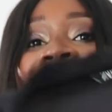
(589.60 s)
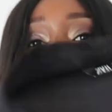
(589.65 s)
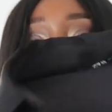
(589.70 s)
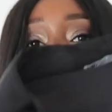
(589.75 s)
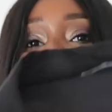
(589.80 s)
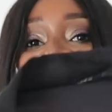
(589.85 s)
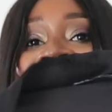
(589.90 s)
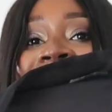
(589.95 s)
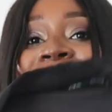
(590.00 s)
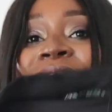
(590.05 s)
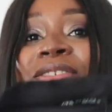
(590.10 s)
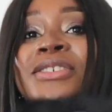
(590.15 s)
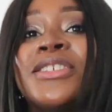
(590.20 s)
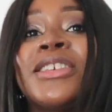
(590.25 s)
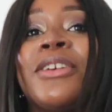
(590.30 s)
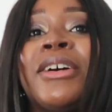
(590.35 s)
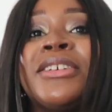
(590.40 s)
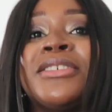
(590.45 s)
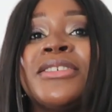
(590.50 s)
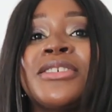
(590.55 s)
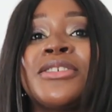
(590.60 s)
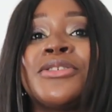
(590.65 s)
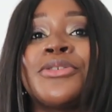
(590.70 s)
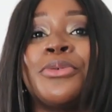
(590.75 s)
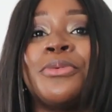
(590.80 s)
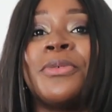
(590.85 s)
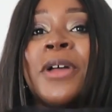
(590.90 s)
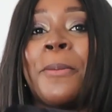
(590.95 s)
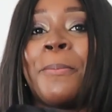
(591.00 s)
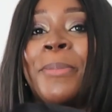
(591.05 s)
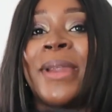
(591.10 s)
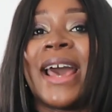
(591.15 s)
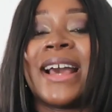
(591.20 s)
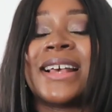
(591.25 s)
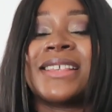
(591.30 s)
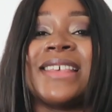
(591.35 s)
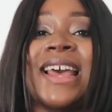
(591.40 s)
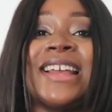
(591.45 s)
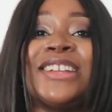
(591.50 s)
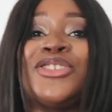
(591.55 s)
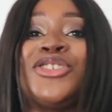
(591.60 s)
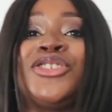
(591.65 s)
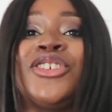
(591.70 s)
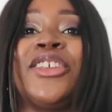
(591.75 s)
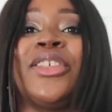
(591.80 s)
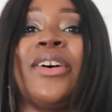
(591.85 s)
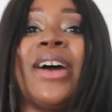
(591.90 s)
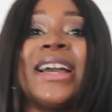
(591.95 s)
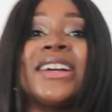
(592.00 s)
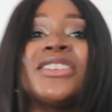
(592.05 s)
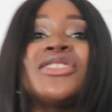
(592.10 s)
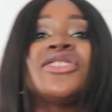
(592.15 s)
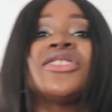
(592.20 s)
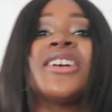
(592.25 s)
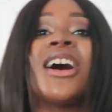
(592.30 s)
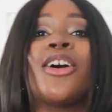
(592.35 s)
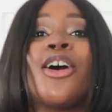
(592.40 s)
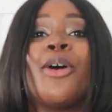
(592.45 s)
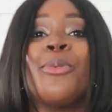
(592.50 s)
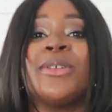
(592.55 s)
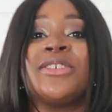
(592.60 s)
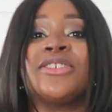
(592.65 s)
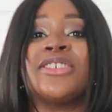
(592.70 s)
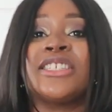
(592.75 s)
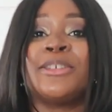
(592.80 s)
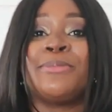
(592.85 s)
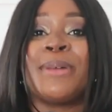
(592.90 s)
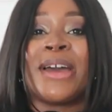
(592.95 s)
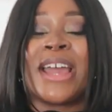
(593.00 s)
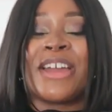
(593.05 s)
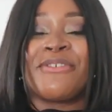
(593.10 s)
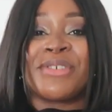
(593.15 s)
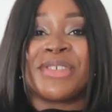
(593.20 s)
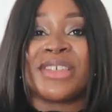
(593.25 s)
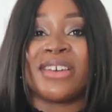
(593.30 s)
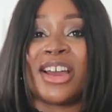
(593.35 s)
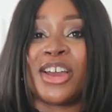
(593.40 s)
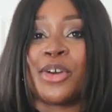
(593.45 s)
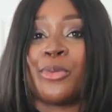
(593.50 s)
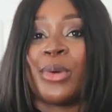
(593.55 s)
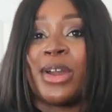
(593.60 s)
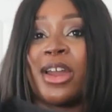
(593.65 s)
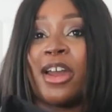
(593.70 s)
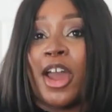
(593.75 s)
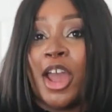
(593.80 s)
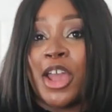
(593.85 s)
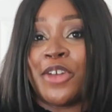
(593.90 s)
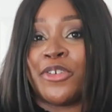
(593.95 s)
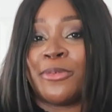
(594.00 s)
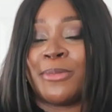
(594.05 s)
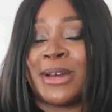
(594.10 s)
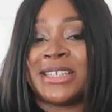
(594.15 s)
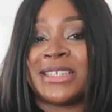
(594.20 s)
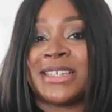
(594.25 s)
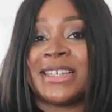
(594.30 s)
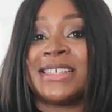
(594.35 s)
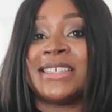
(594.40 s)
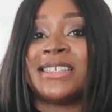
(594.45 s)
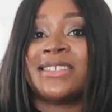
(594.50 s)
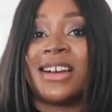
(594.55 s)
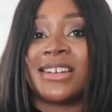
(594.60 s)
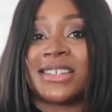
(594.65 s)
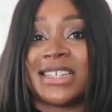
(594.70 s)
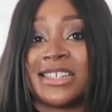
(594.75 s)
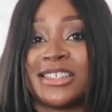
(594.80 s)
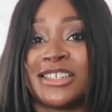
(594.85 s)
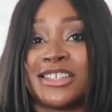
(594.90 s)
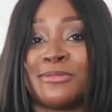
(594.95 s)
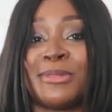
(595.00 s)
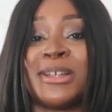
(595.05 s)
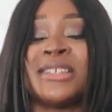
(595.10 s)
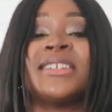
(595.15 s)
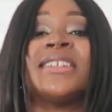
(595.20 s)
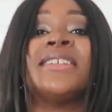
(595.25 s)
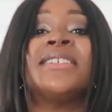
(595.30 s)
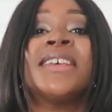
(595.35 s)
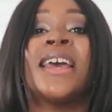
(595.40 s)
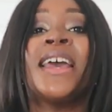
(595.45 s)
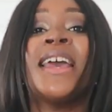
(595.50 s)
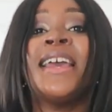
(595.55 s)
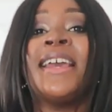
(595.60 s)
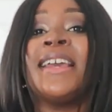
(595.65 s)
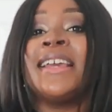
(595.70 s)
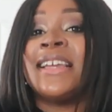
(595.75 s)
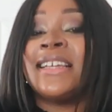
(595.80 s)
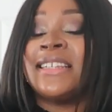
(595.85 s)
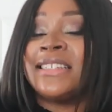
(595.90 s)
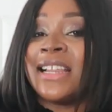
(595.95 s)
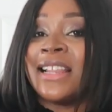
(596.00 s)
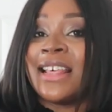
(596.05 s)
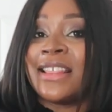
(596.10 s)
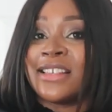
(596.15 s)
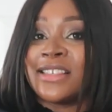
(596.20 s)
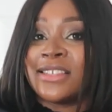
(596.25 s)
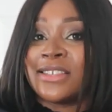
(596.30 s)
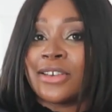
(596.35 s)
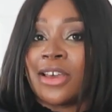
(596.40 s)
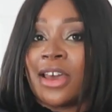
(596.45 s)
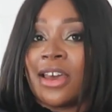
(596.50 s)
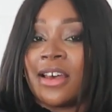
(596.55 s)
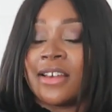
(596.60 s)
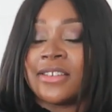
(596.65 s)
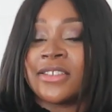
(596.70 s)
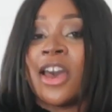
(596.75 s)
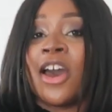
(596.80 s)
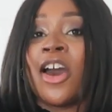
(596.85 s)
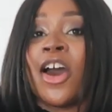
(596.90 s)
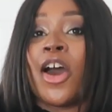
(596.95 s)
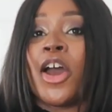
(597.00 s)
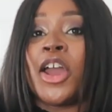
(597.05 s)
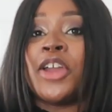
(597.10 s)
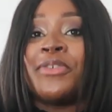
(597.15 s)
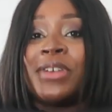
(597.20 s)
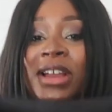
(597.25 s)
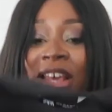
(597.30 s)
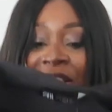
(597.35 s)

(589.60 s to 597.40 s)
the season, so I just thought a black satin shirt I can chuck on with just about everything. I can wear it over my jeans, tucked into my jeans, into leather skirts, over